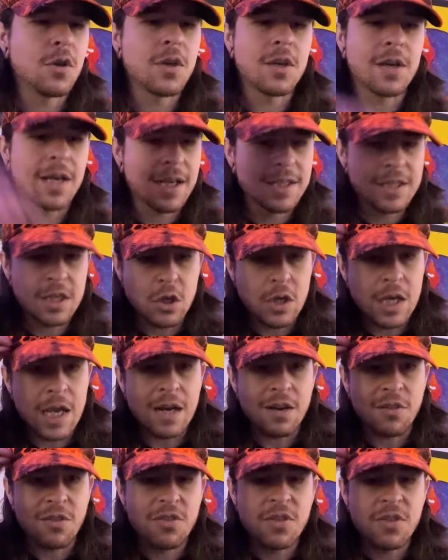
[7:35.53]
like I said, you
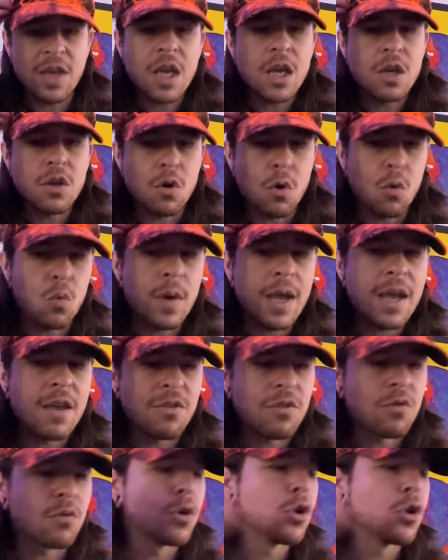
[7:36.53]
can't think your way
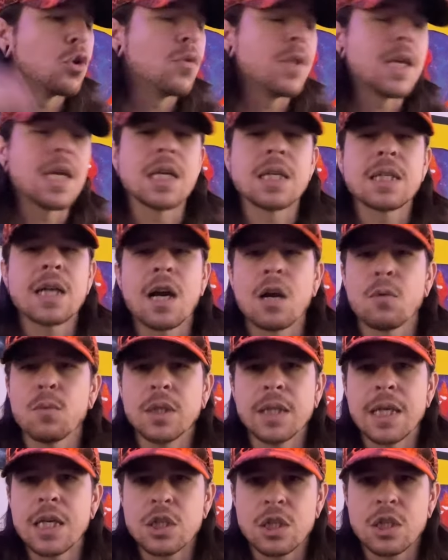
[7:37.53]
through the entire
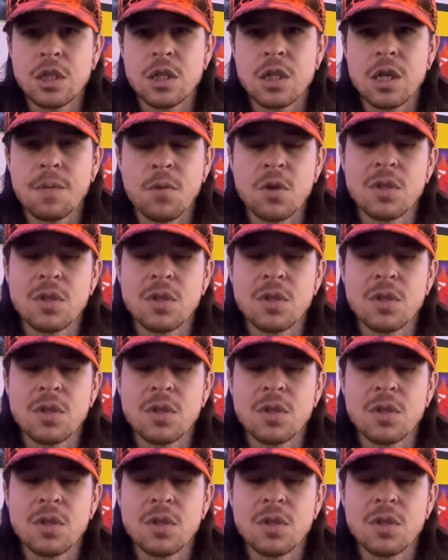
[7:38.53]
relationship.